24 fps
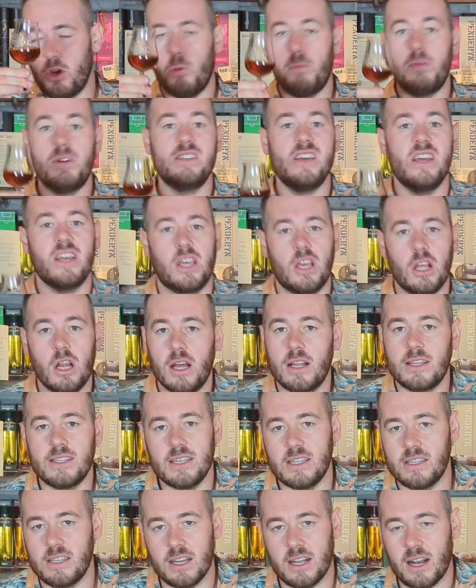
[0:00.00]
No
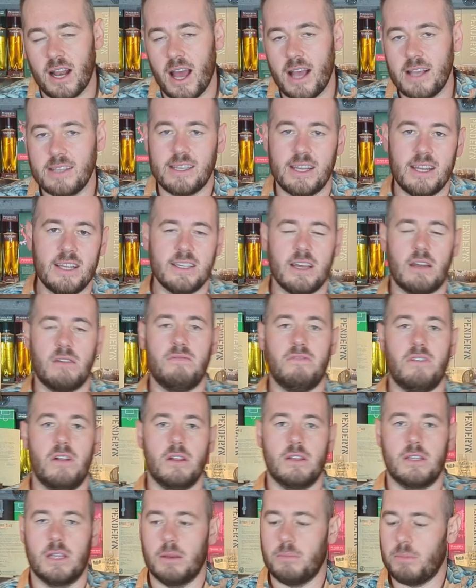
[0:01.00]
particulates in the glass, it is
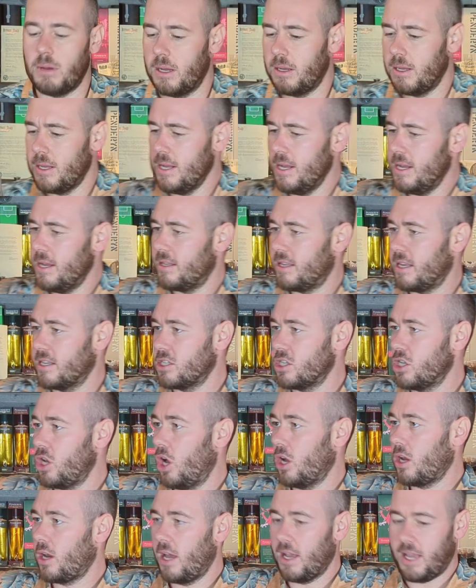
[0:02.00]
unfiltered, but doesn't
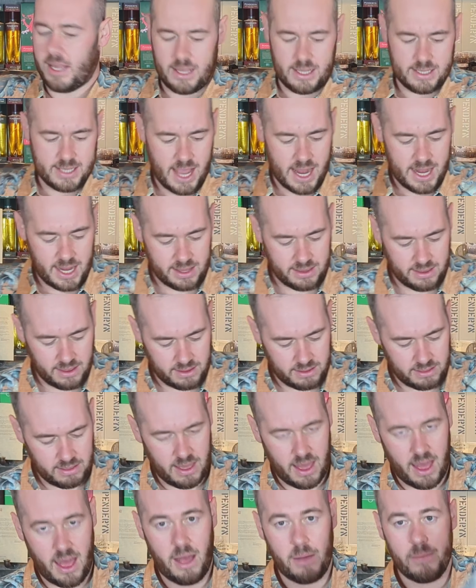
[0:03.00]
look like there's
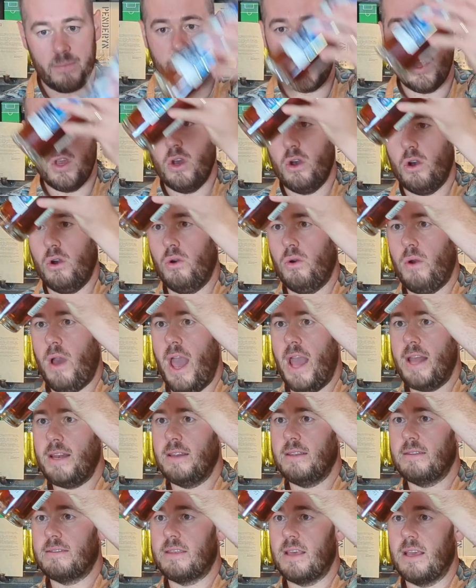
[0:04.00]
anything there or
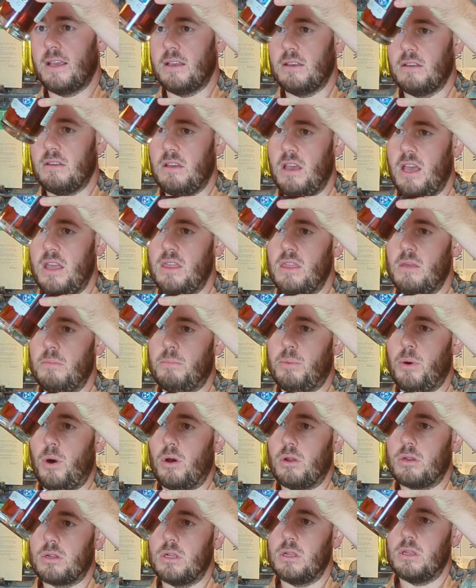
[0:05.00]
anything in the
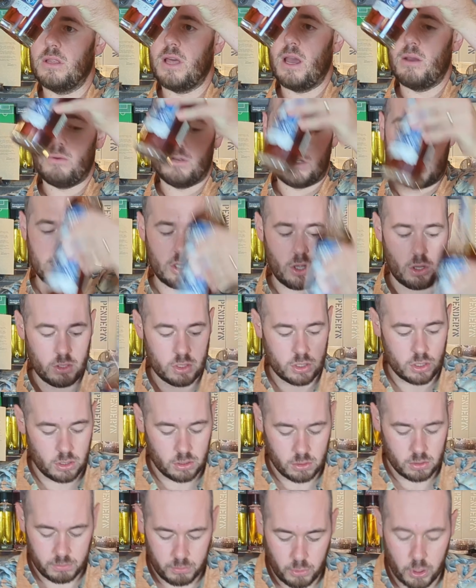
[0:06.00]
bottle there, which is
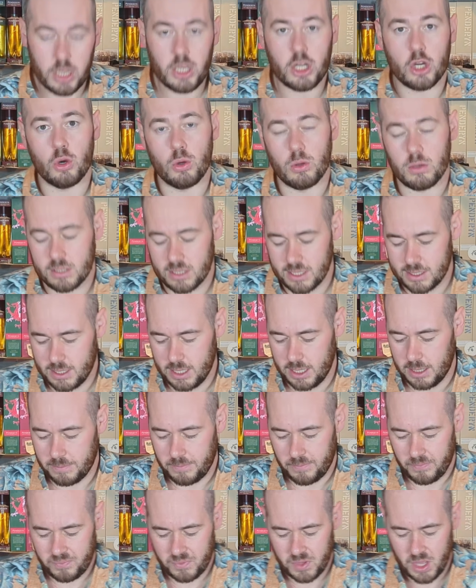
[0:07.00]
also pretty cool to see.
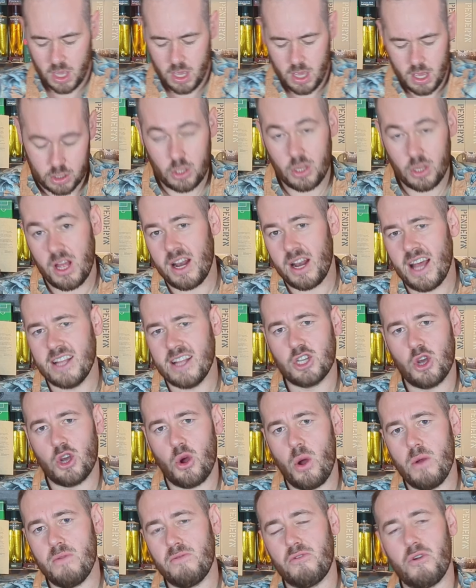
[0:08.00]
So then let's
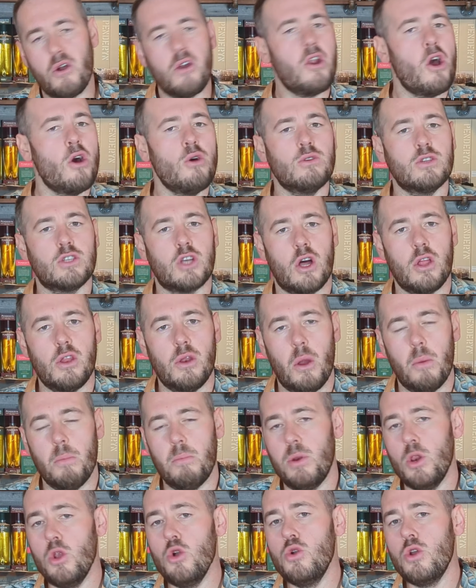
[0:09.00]
go in for a nose on
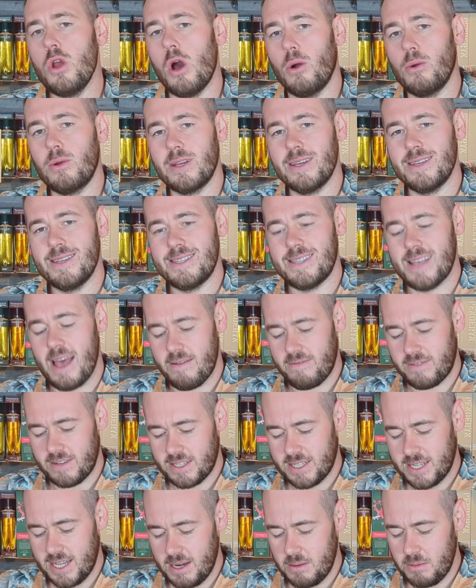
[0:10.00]
Blue Note
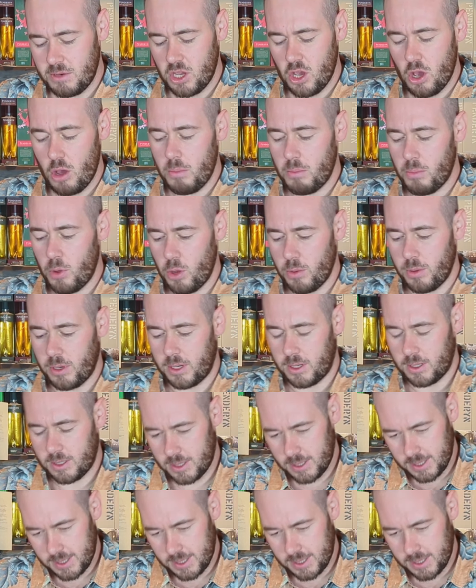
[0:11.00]
seventeen year bourbon.